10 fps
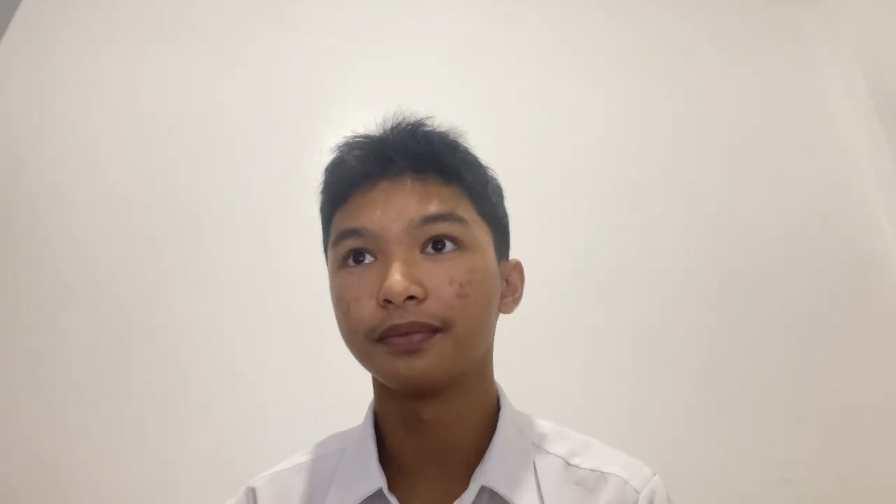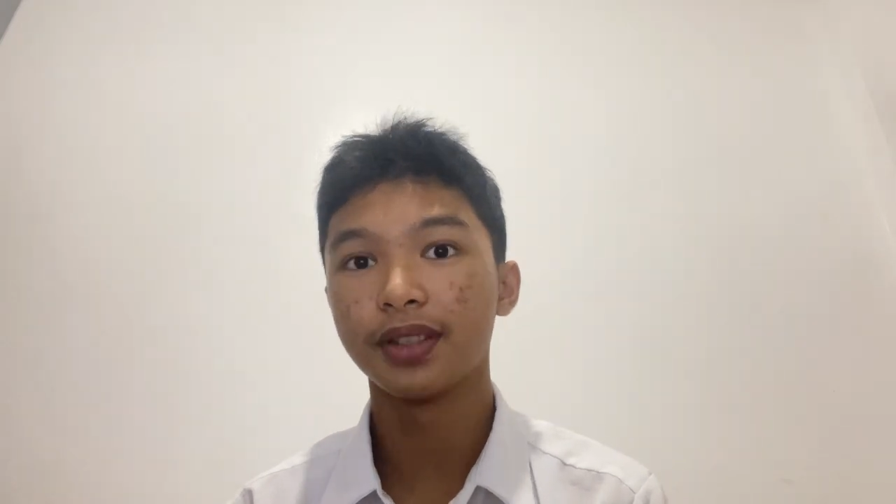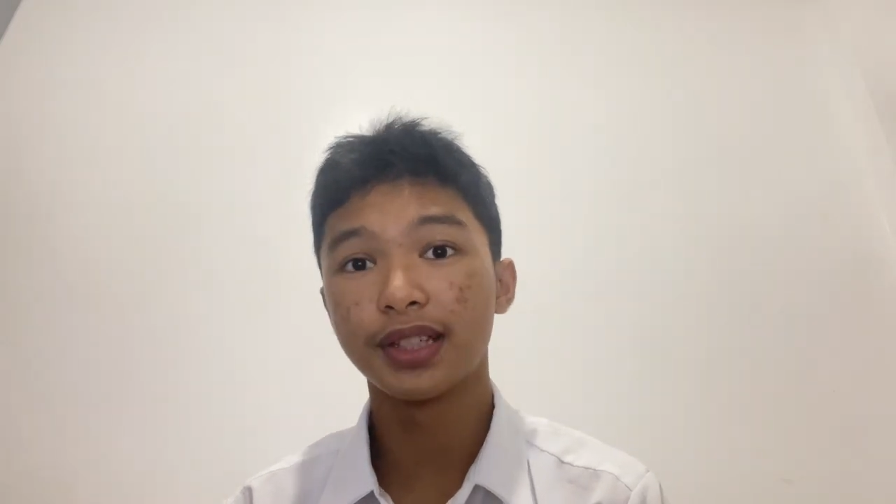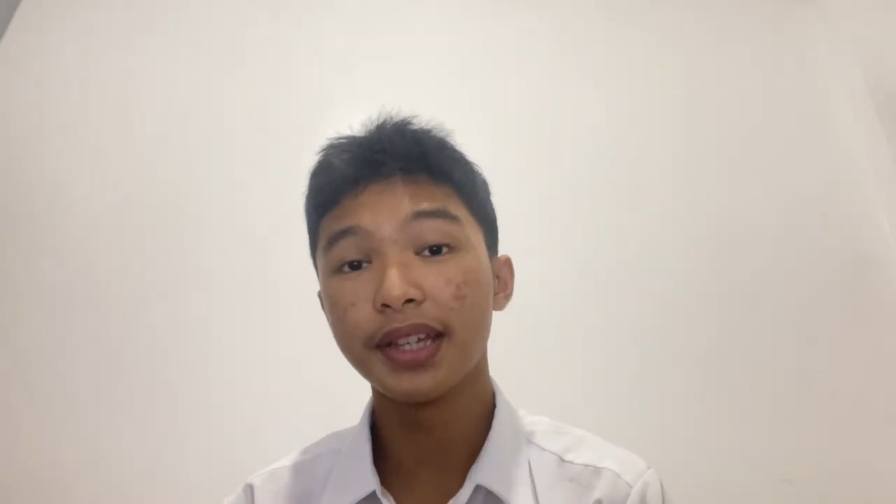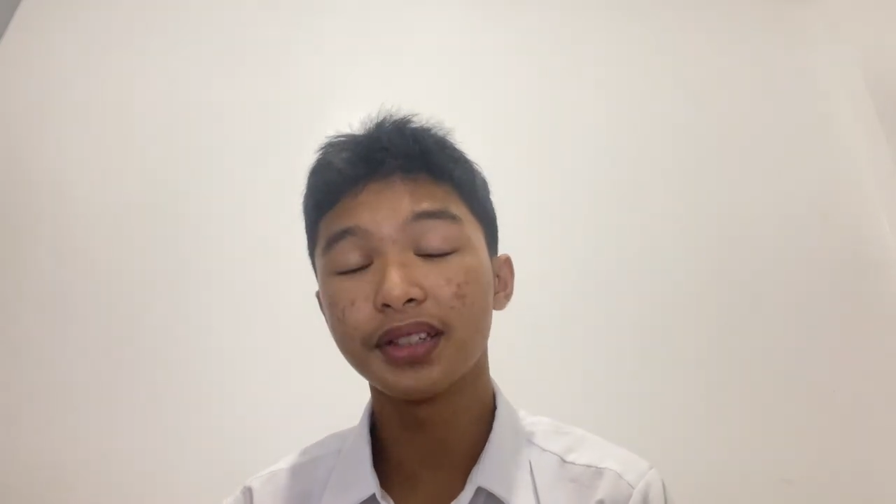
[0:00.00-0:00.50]

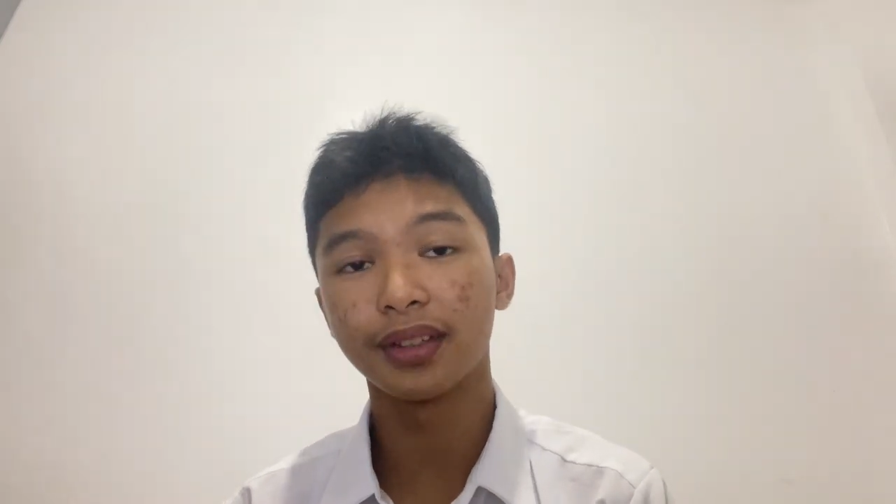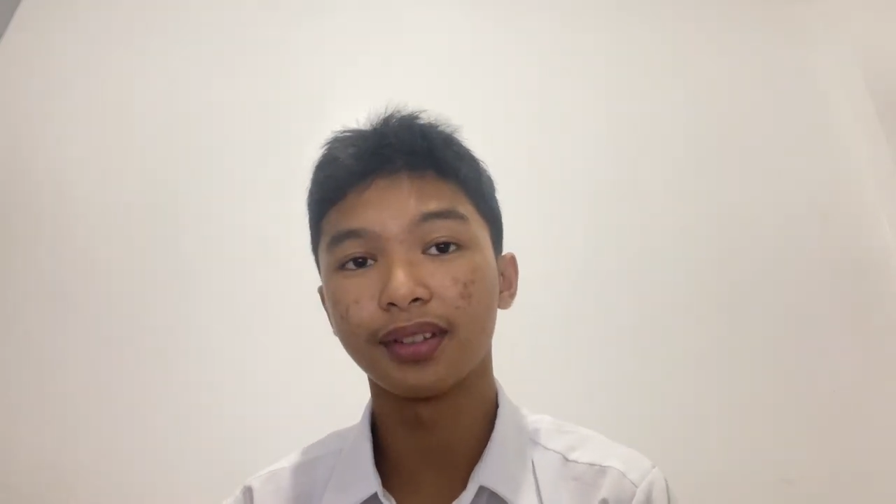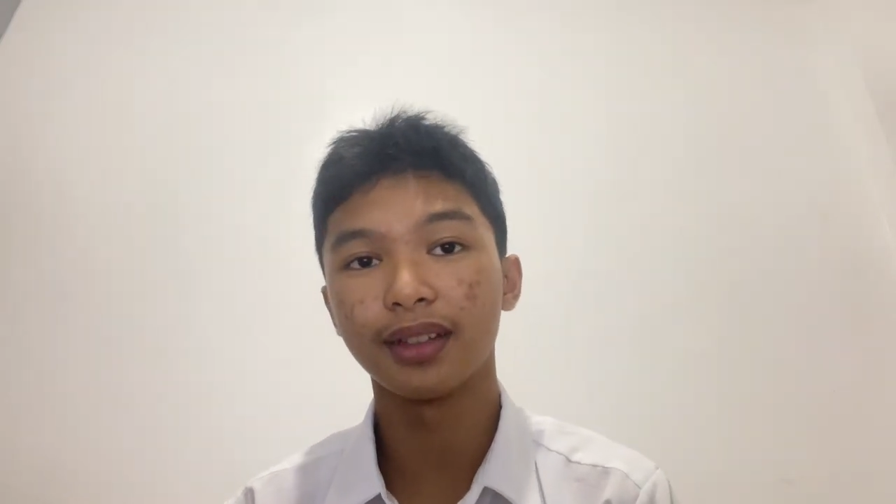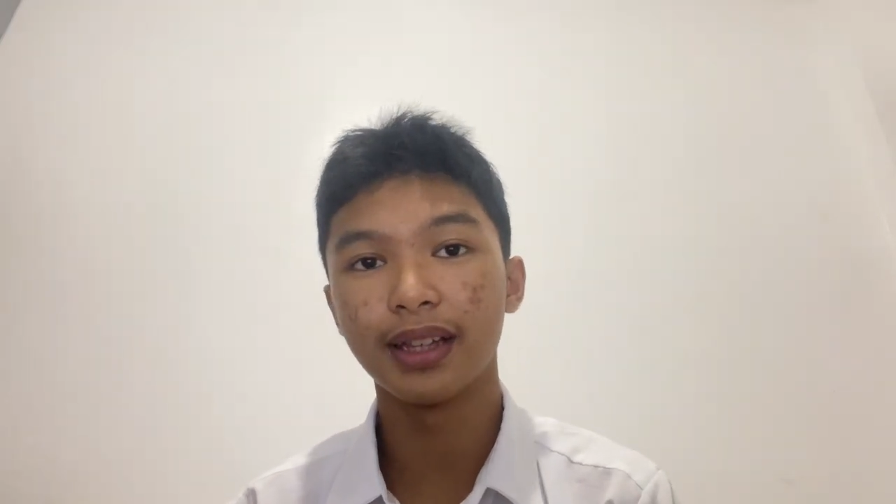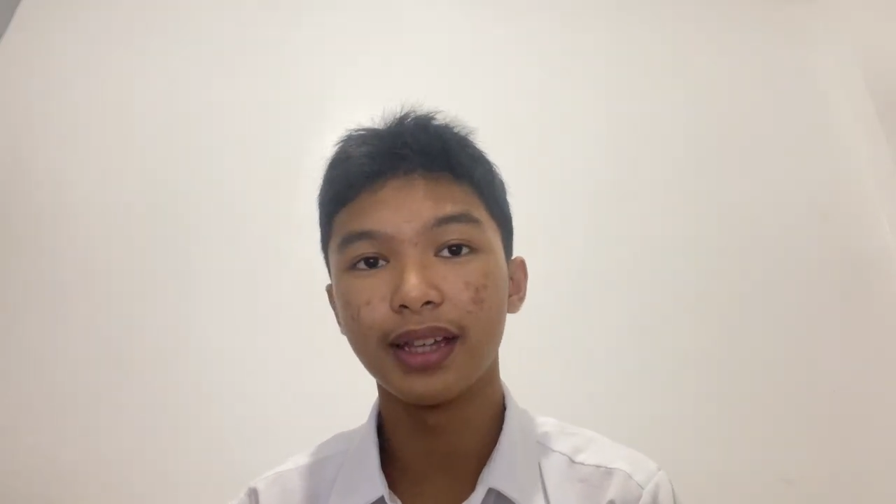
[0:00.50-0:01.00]

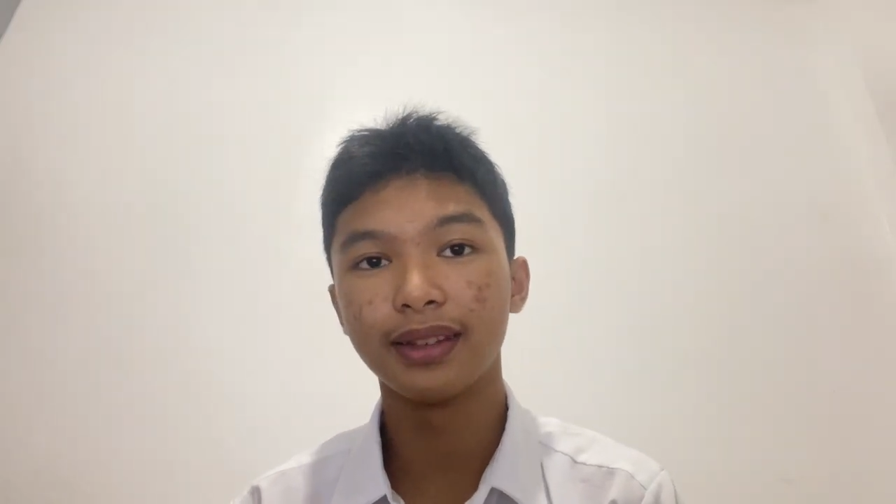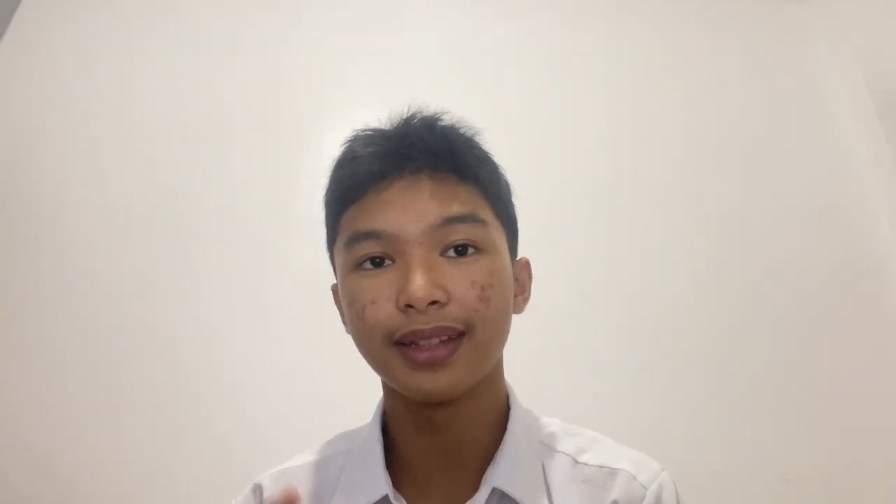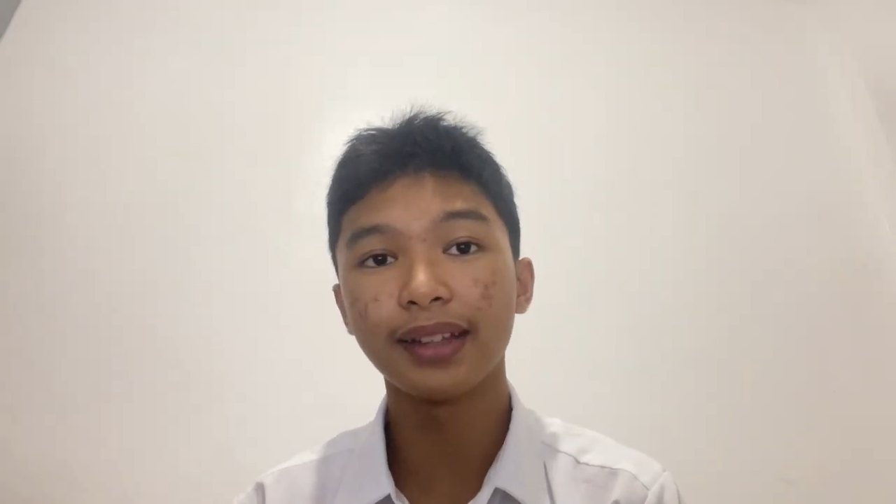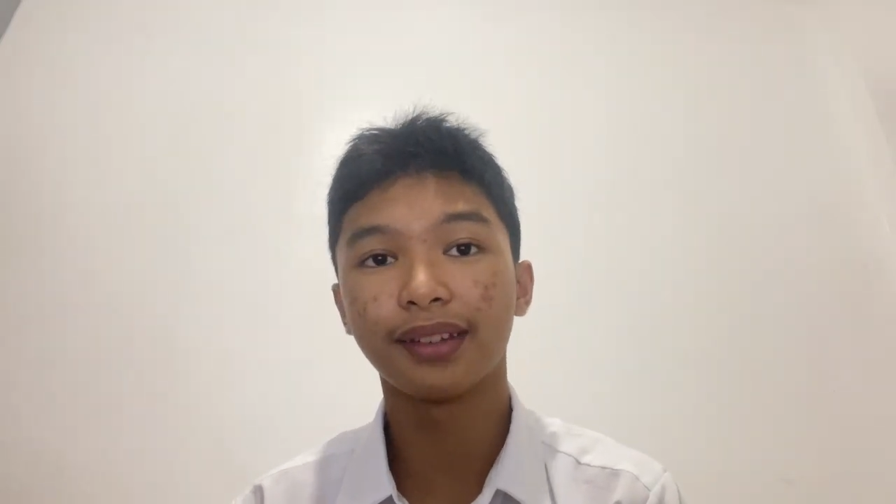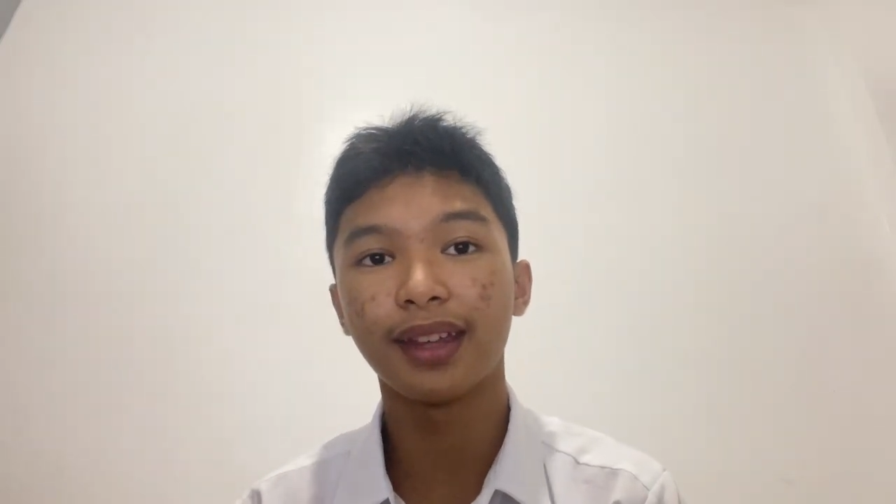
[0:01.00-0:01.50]
changes in
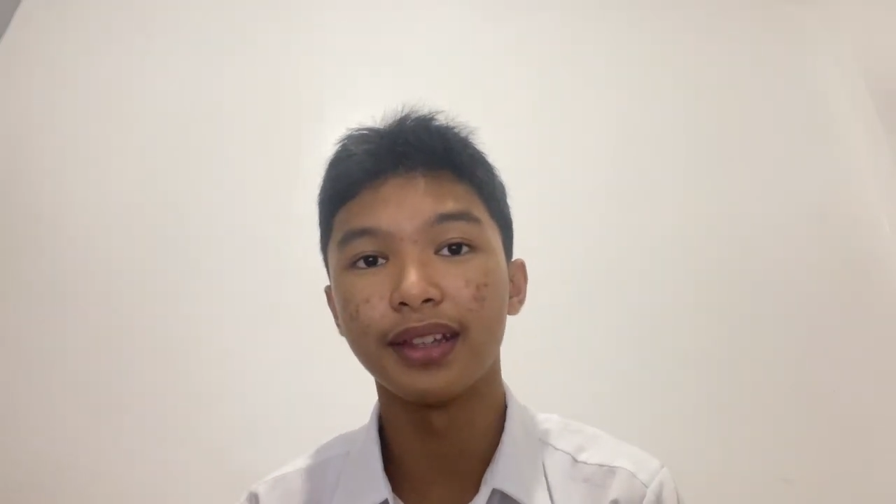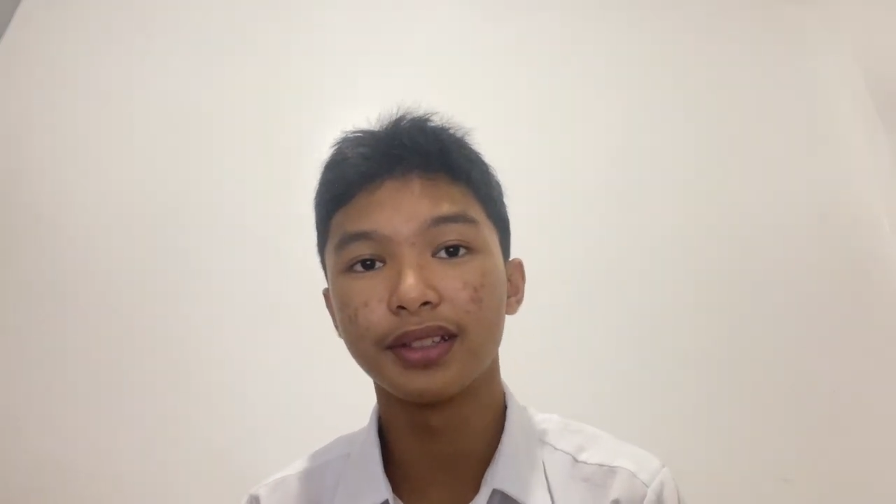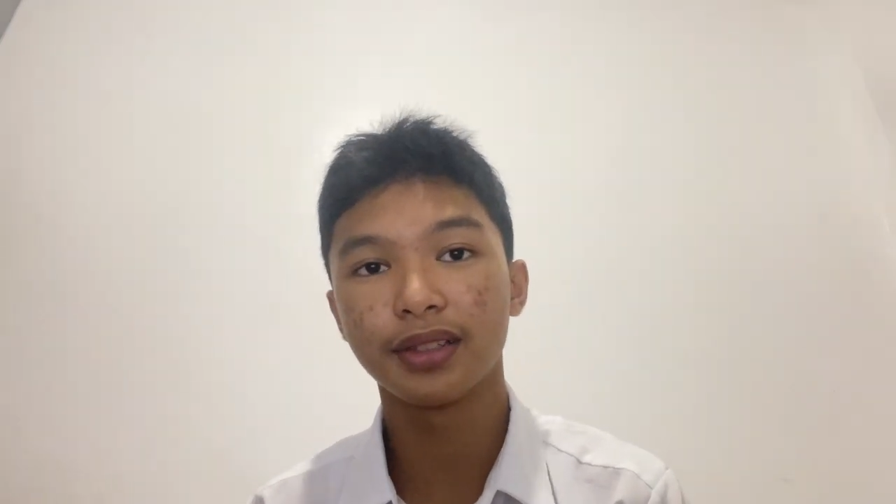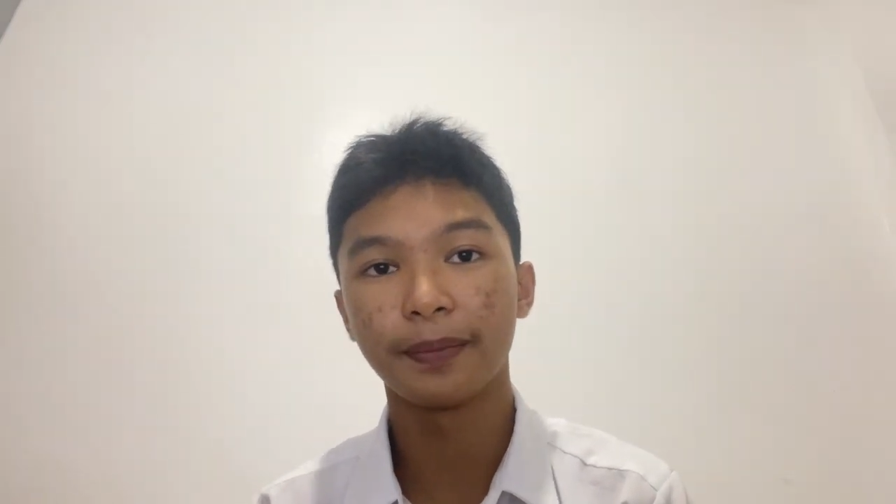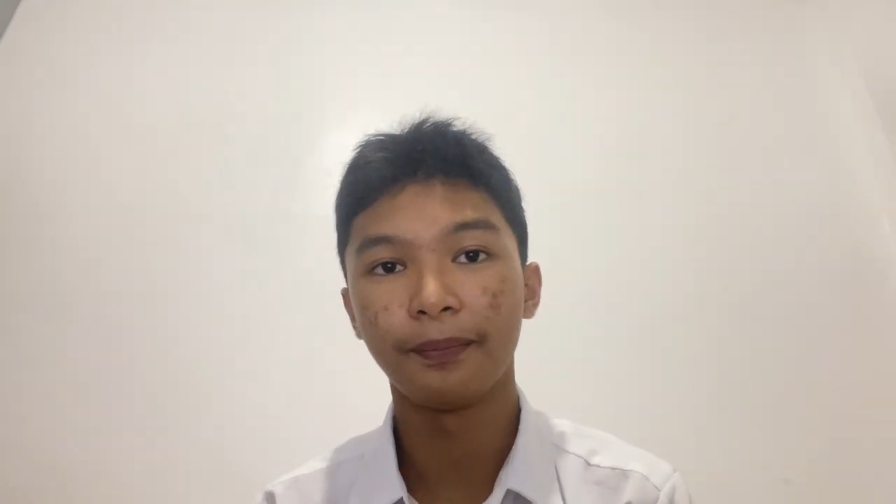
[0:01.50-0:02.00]
that
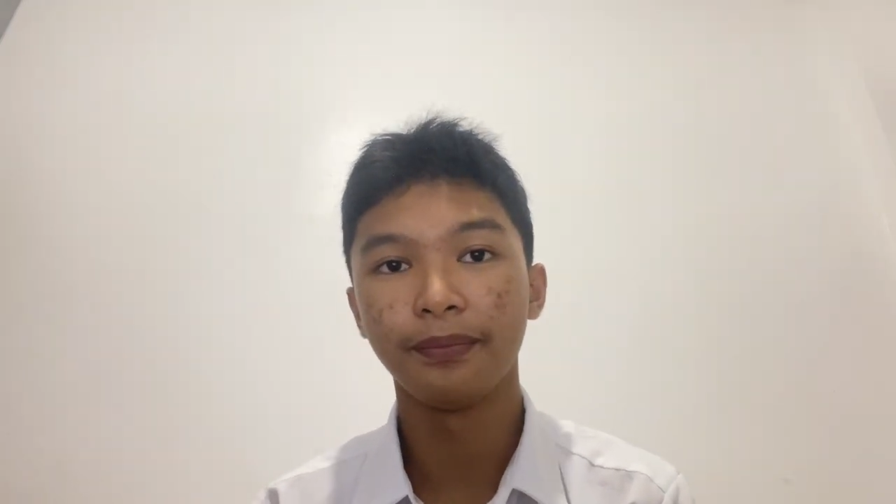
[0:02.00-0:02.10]
stage.